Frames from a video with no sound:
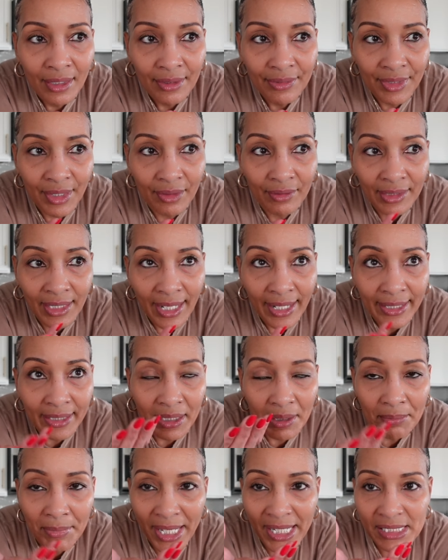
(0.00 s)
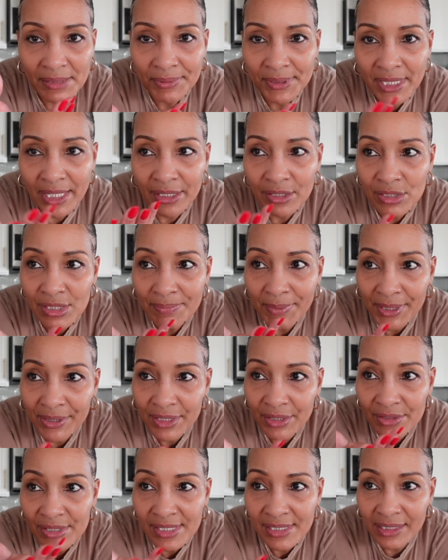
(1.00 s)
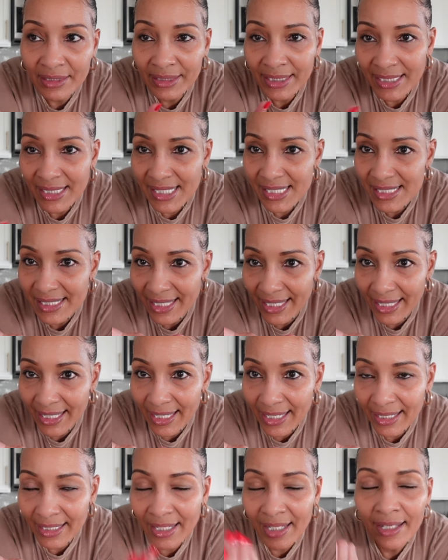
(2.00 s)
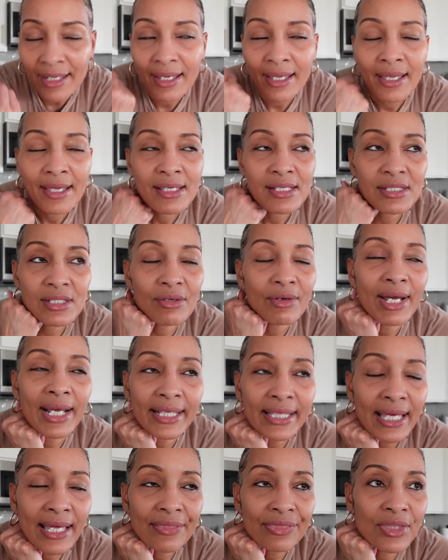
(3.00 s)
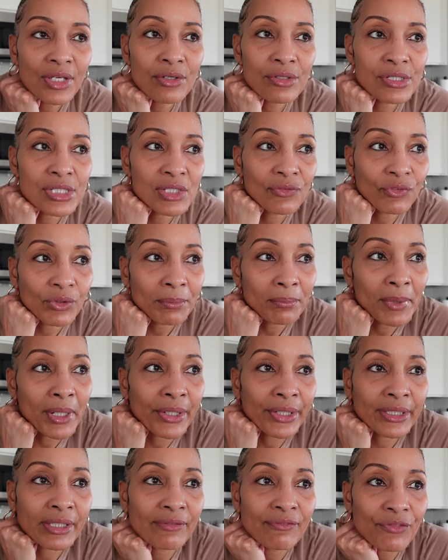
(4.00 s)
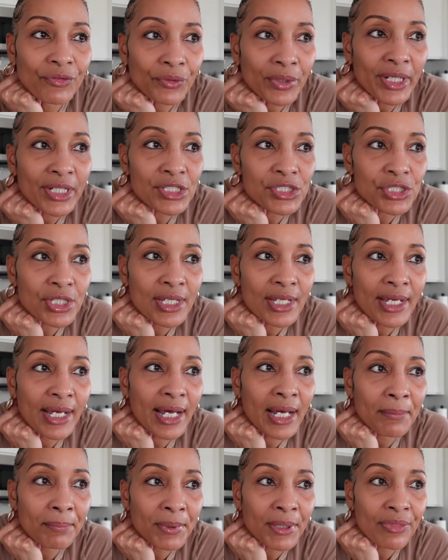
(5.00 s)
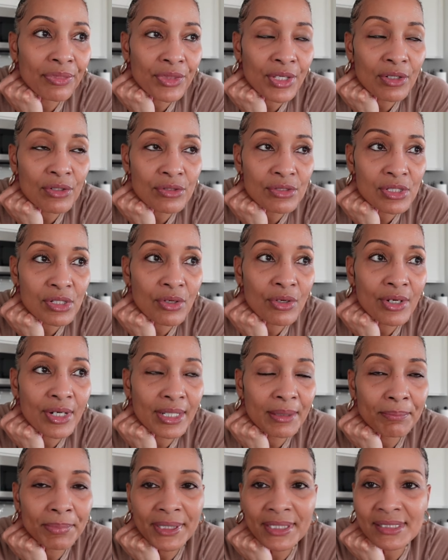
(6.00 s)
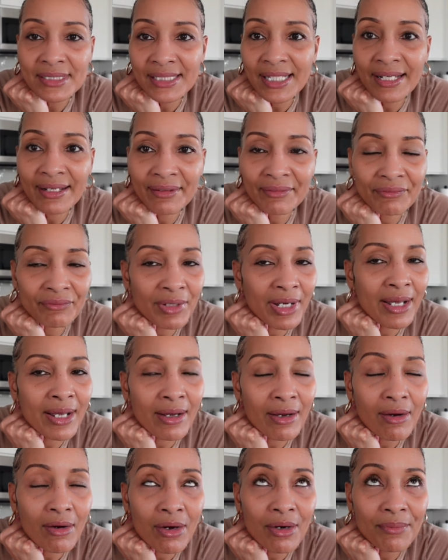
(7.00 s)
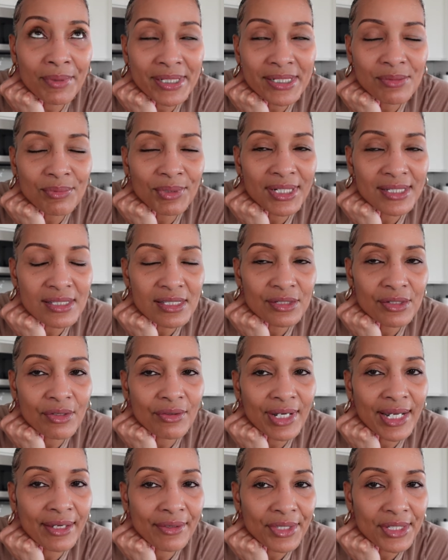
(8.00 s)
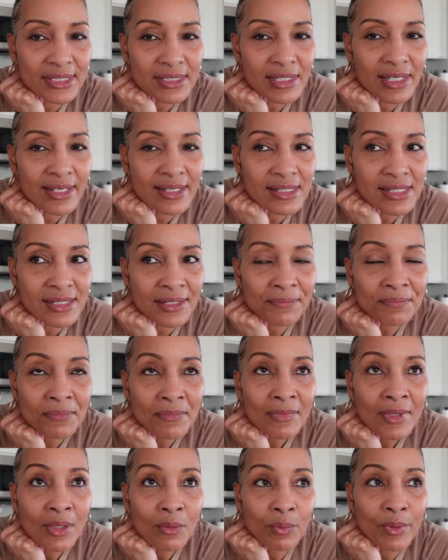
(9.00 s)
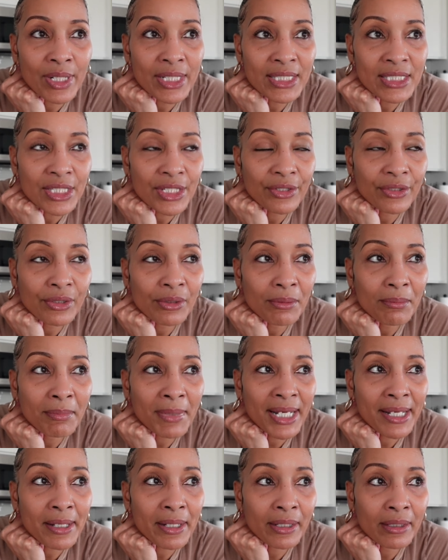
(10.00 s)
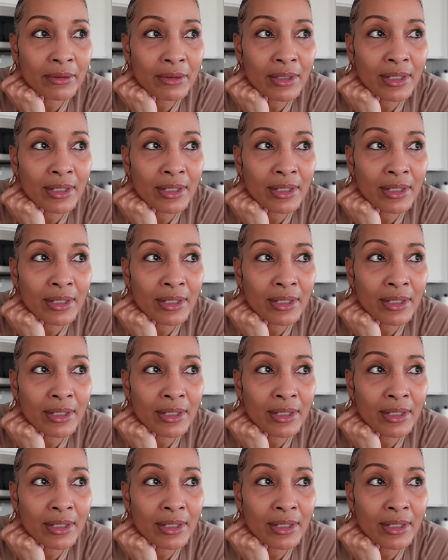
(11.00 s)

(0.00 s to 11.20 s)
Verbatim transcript: They're like mashed potatoes, but they're still in the skin. So I got those from Market Fresh. I put those on because I always wanted to know how they taste. One year, my